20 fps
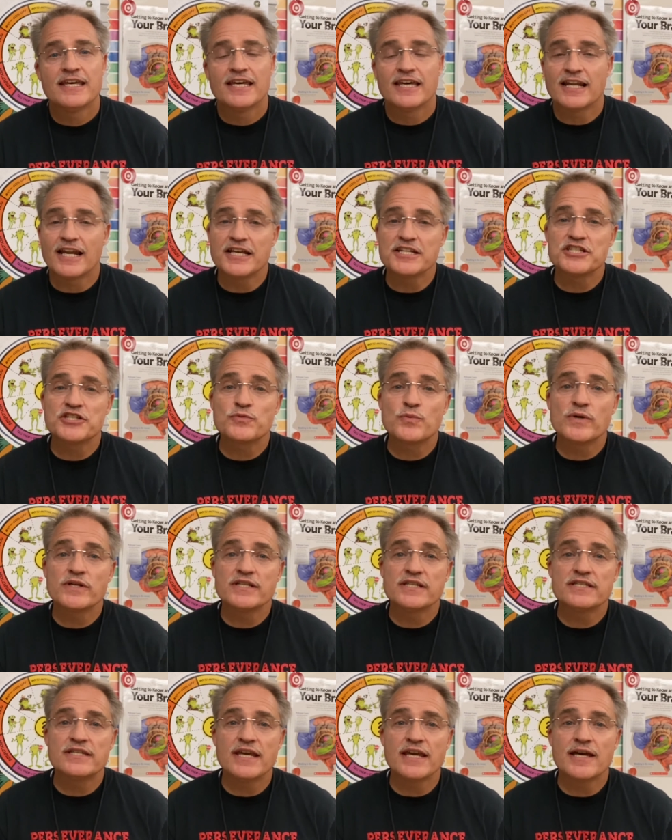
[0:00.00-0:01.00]
And I just
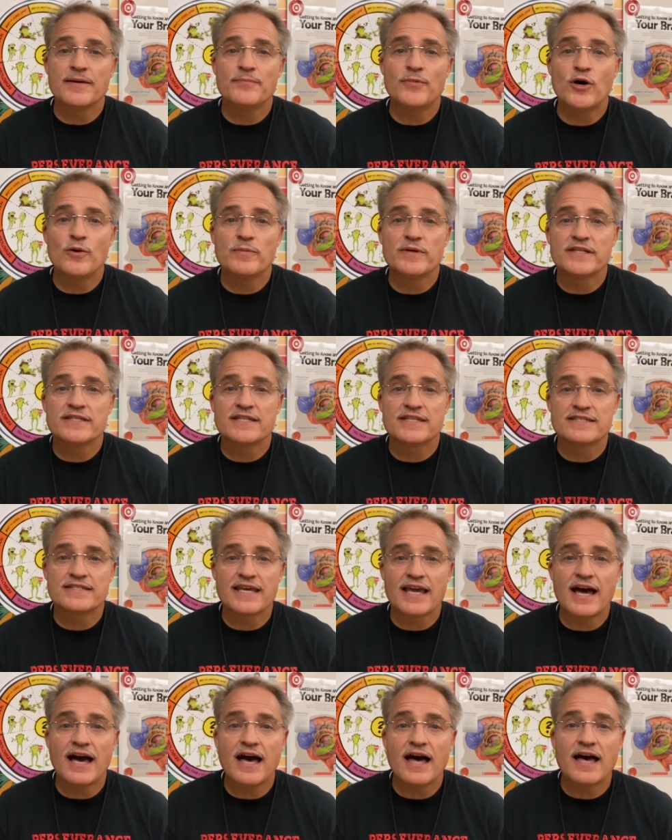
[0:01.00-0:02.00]
wanted to take a moment to
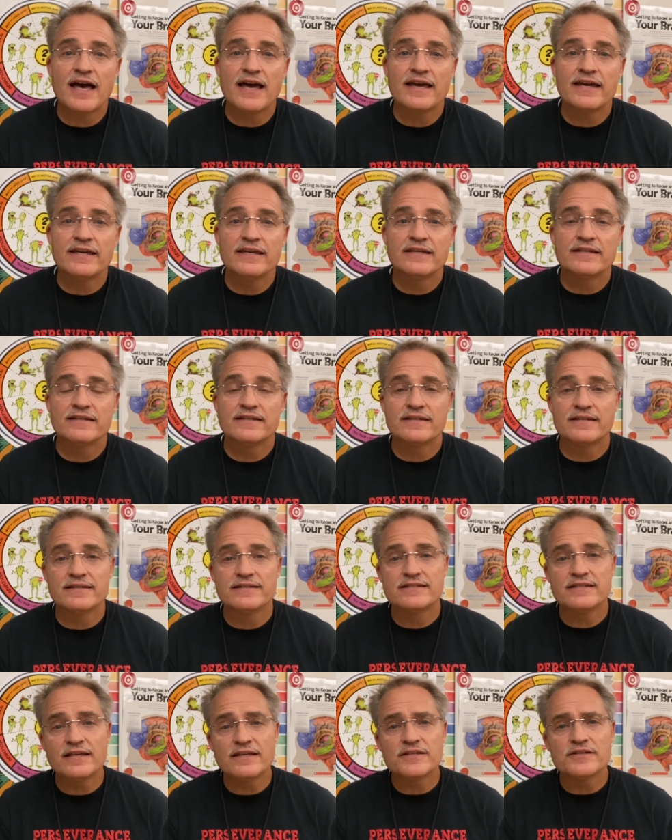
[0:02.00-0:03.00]
say hi
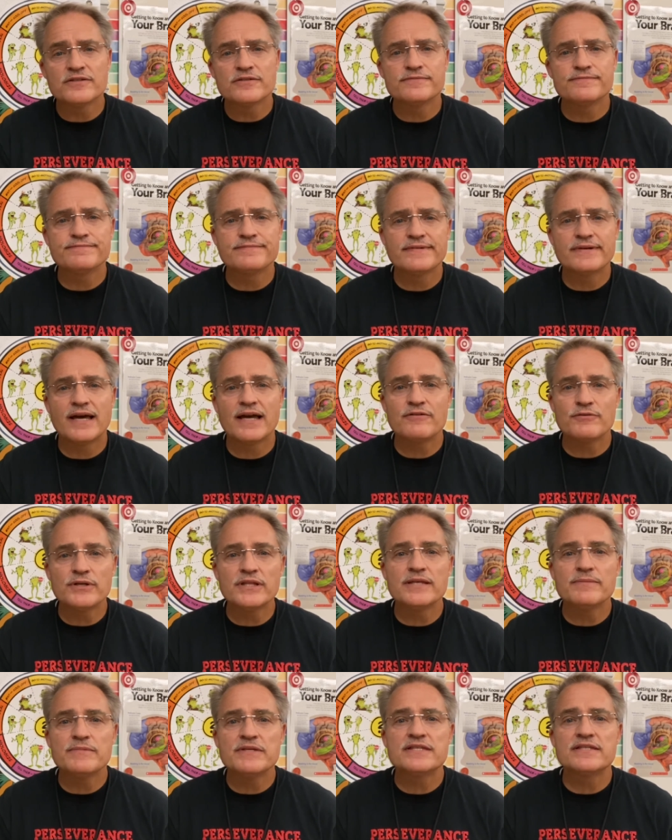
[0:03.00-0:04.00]
and tell you I
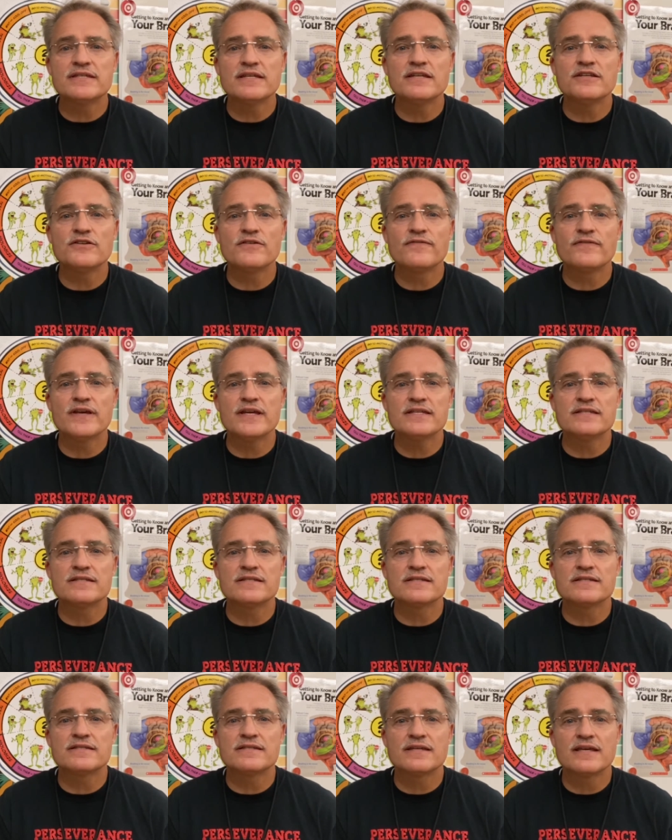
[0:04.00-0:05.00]
really miss seeing your
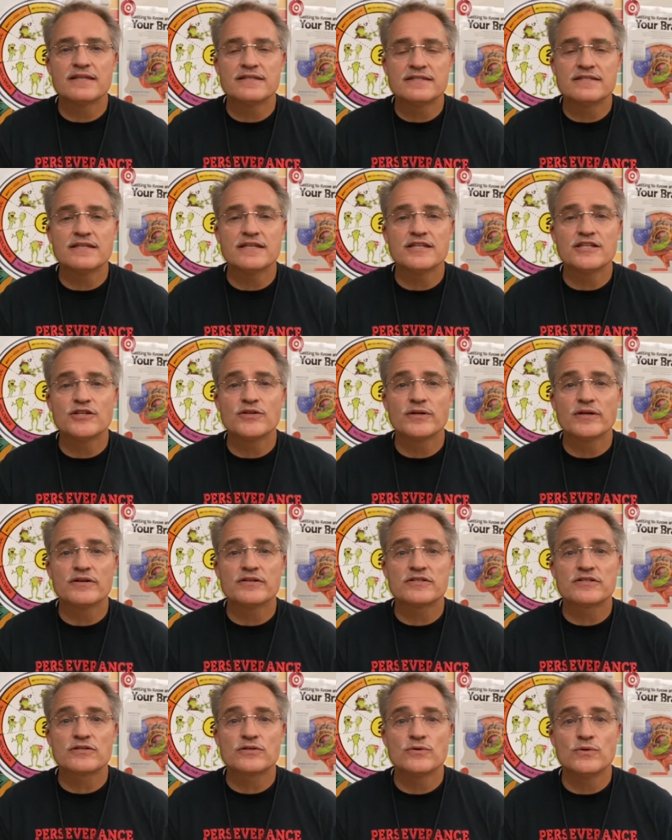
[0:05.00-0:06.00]
faces and seeing you here
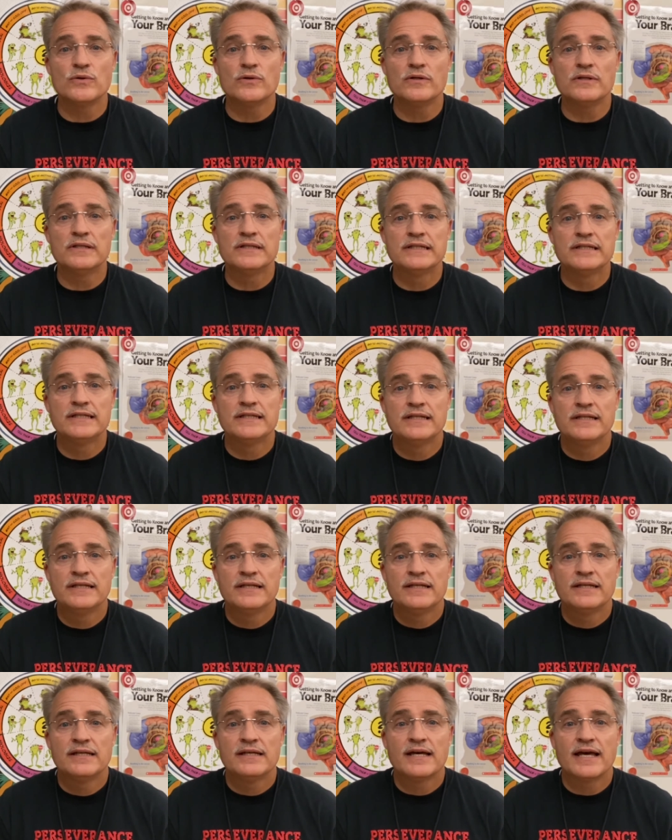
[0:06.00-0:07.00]
at school.
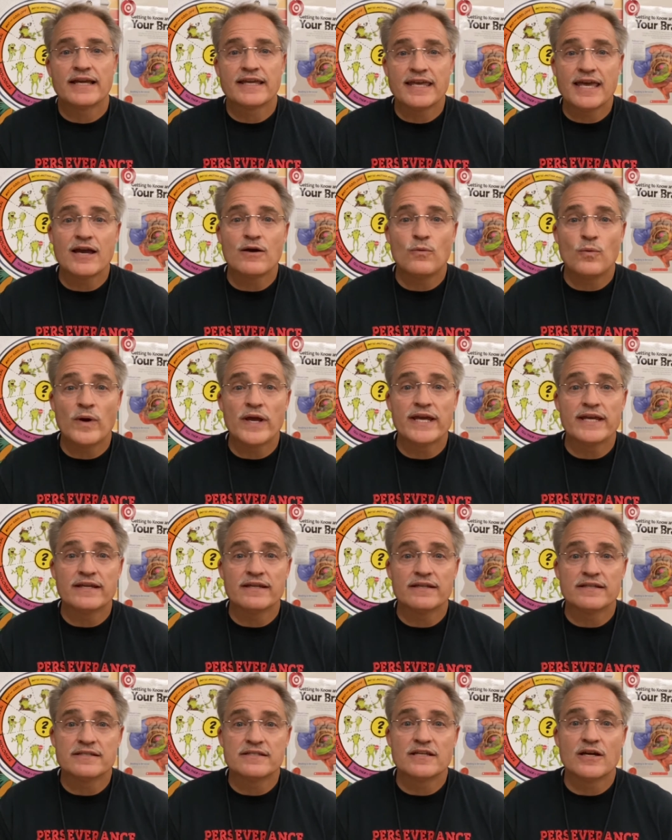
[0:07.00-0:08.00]
I can't wait
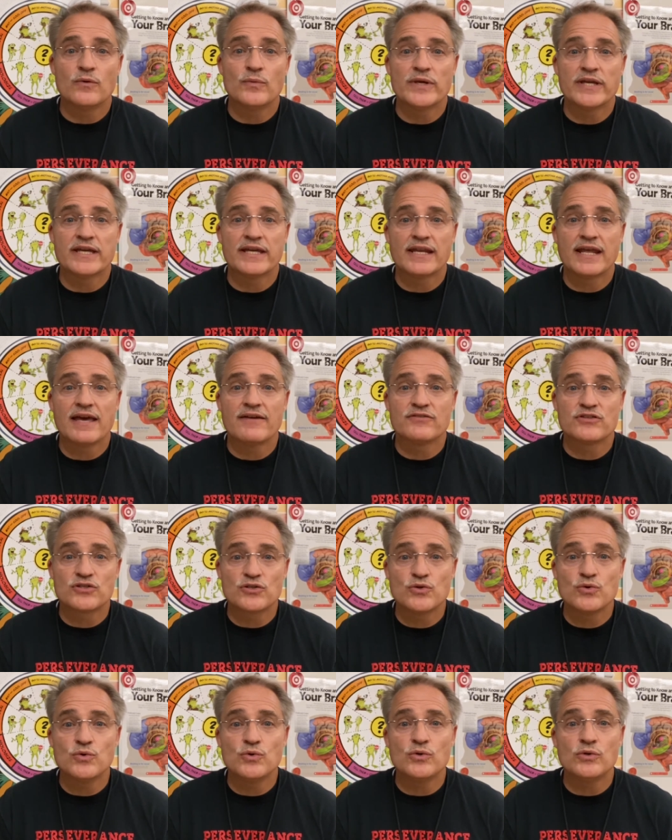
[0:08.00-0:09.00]
until we can have
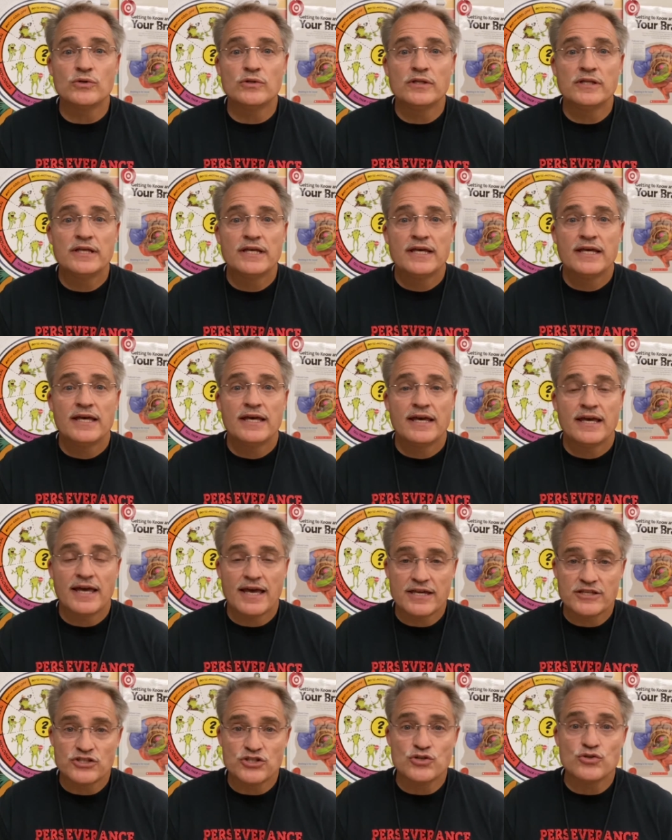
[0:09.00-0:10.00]
school
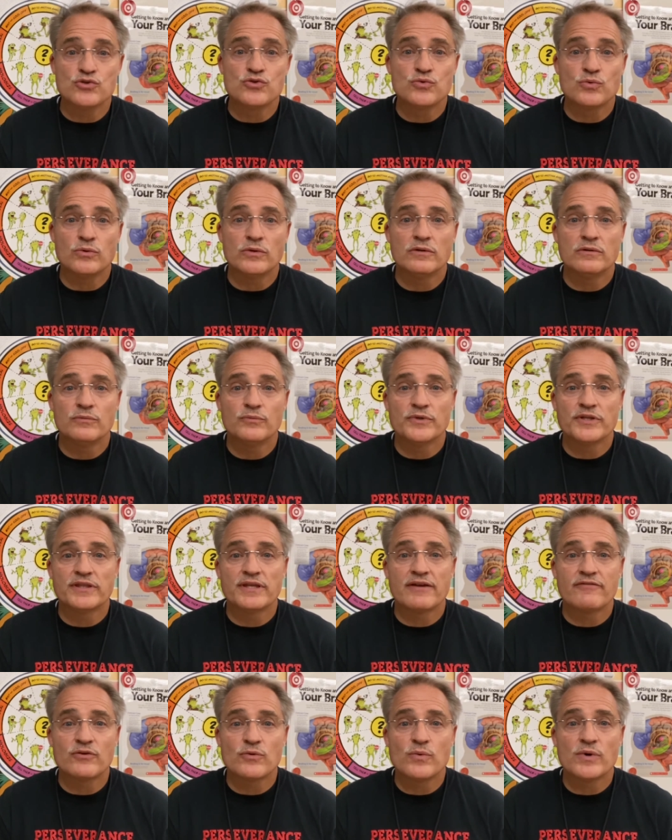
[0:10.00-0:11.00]
as usual with
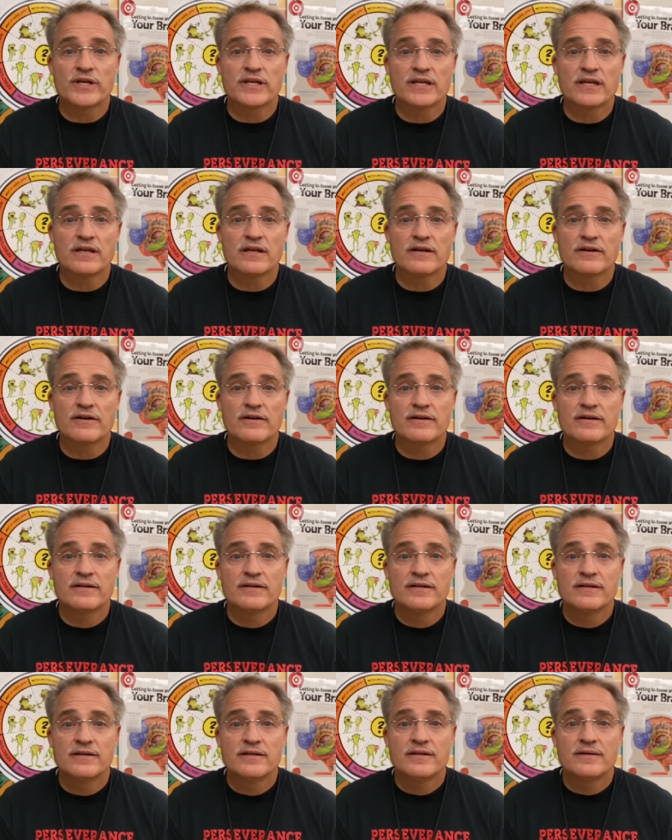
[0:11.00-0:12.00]
everyone here.
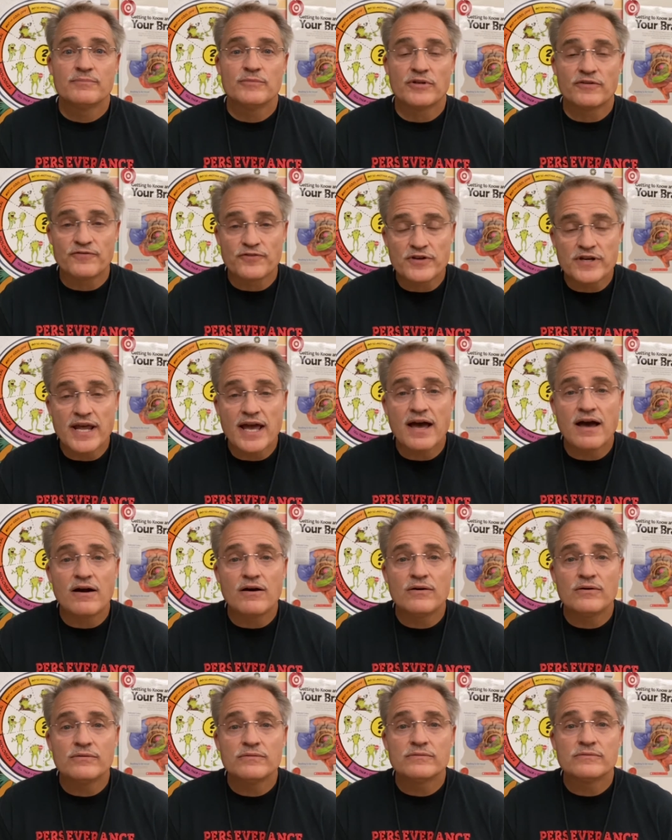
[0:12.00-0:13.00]
But for
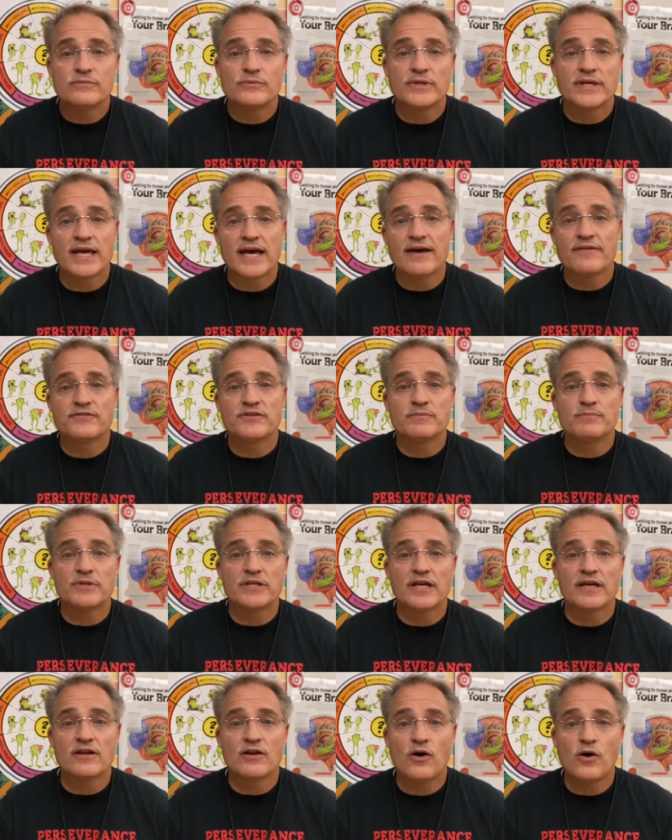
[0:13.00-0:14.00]
now, we have to
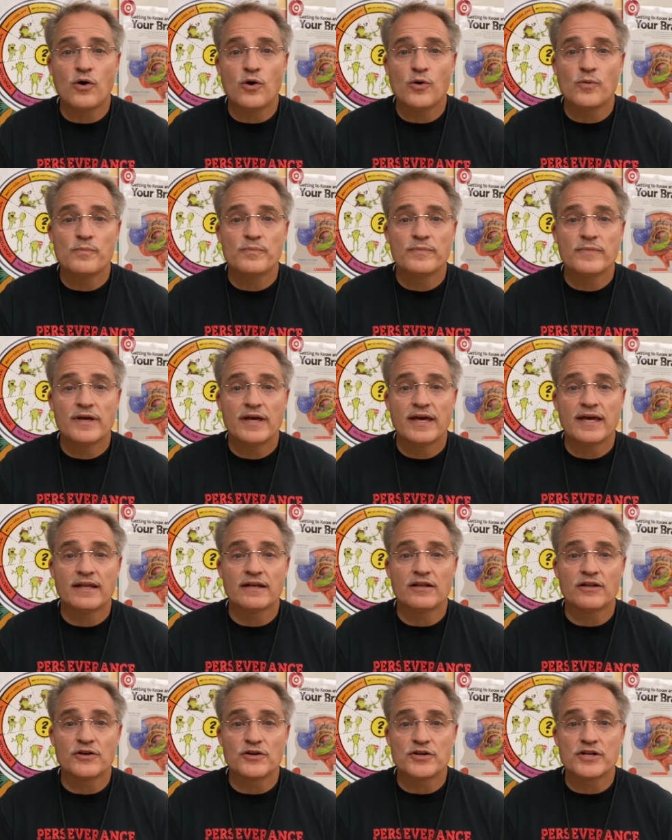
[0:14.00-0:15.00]
be at home
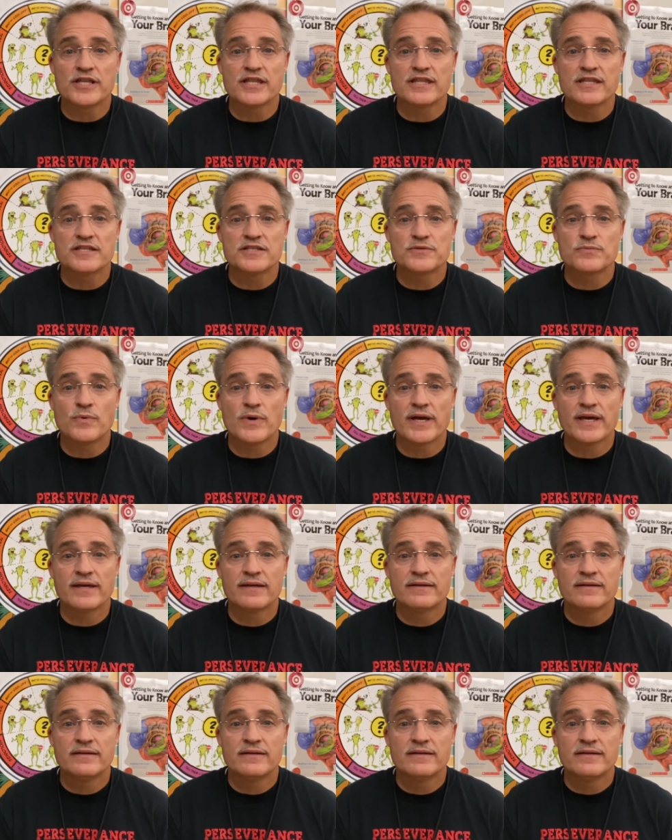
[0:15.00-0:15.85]
and learn in this way.